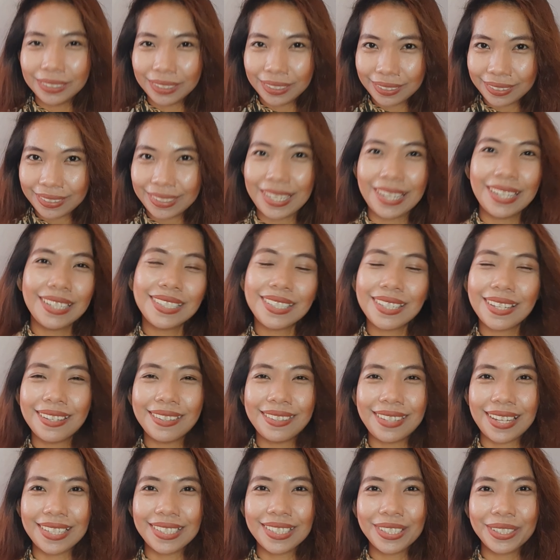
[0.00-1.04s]
Yes,
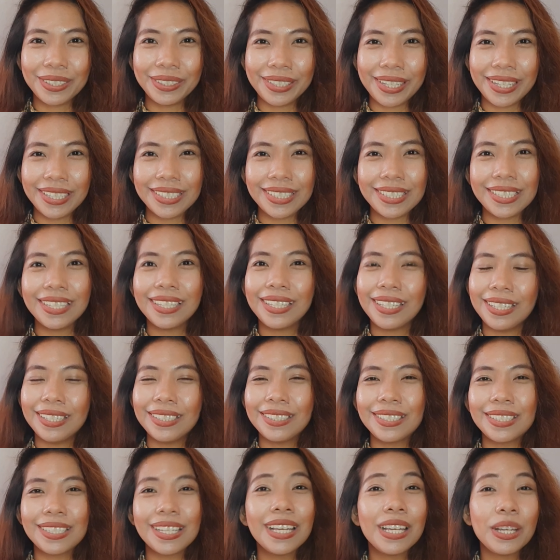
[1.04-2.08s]
that's correct.
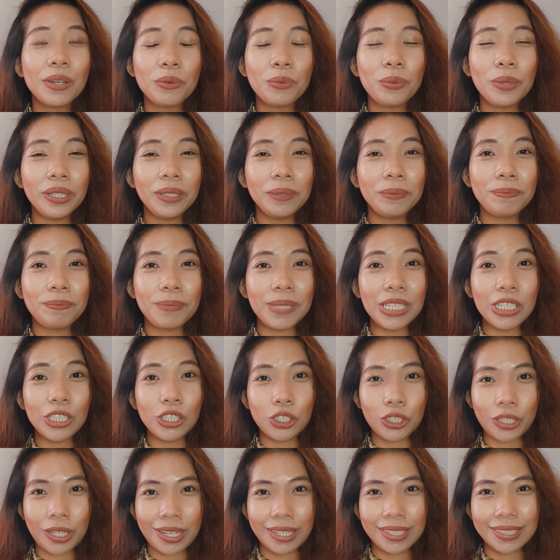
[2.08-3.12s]
It's will be
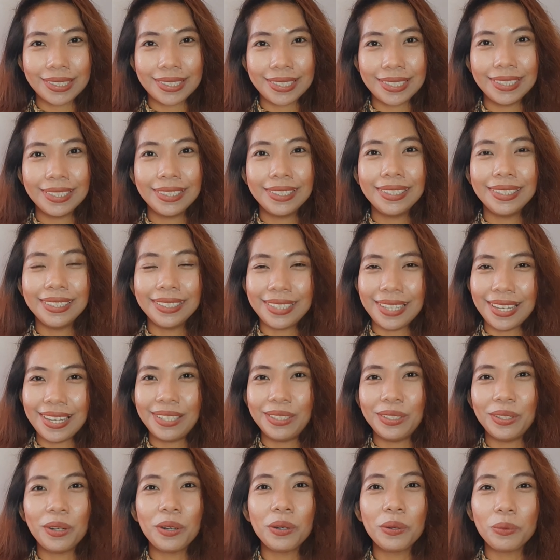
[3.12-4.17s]
checked.
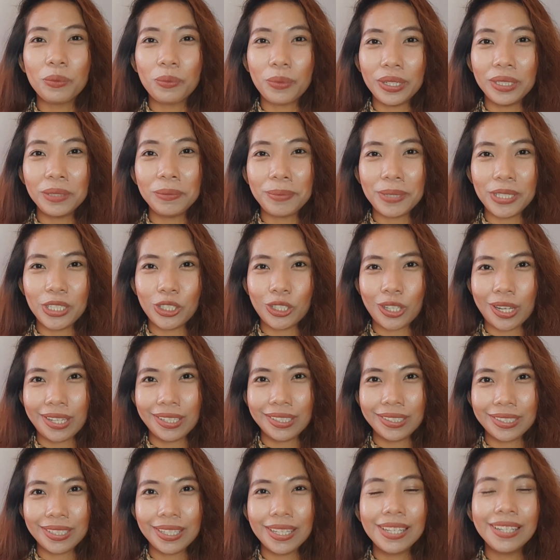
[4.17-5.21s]
Again, will be
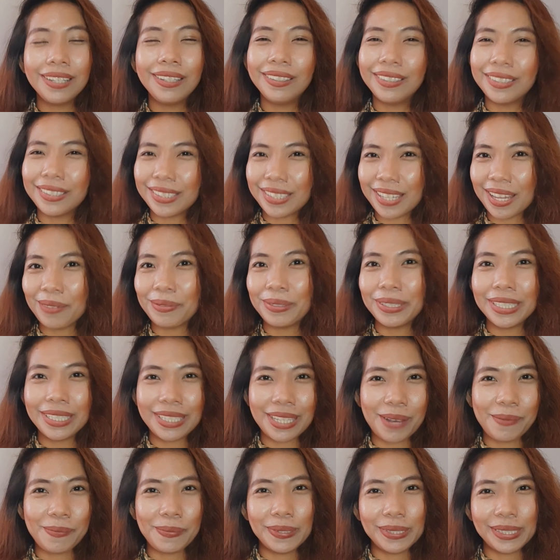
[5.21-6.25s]
checked. Let's have an
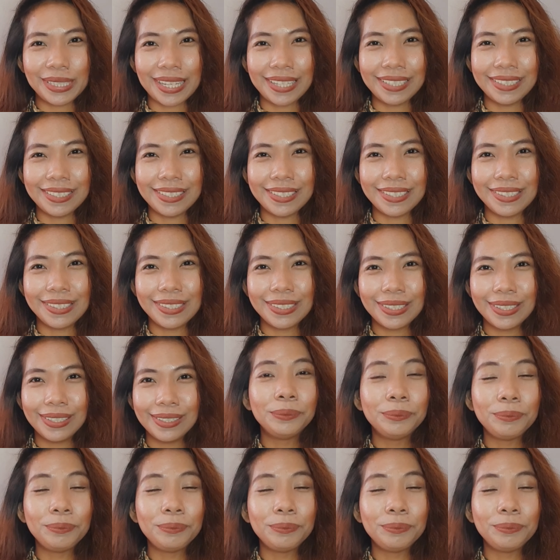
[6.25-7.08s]
example sentence.